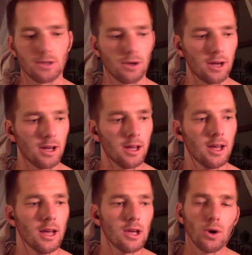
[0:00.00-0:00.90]
Yoga,
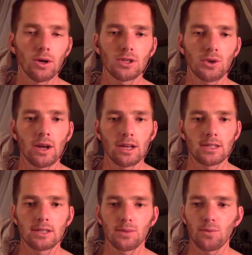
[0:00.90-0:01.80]
yoga is great because
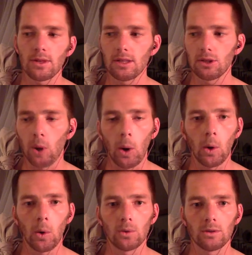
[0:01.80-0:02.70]
it's a really
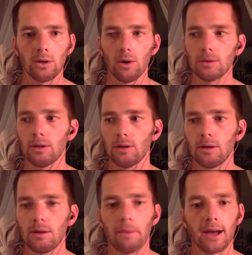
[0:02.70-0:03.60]
low
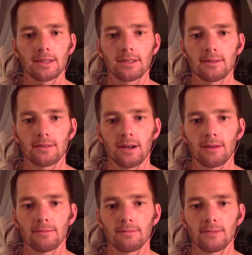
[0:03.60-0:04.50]
impact
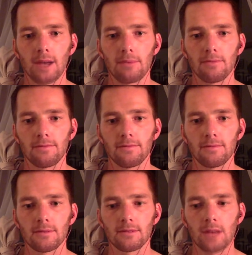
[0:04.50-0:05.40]
type
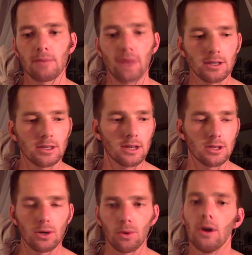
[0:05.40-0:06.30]
of exercise.
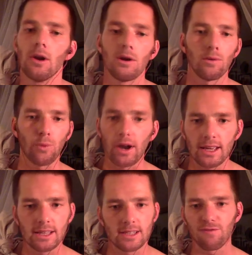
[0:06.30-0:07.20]
You know,
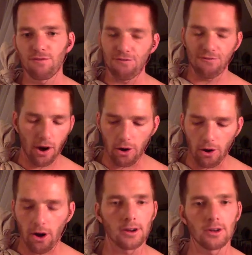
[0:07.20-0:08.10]
running is very
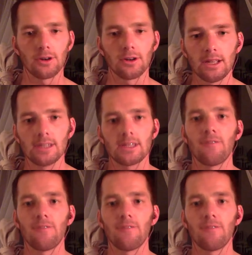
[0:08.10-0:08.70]
hard on your knees.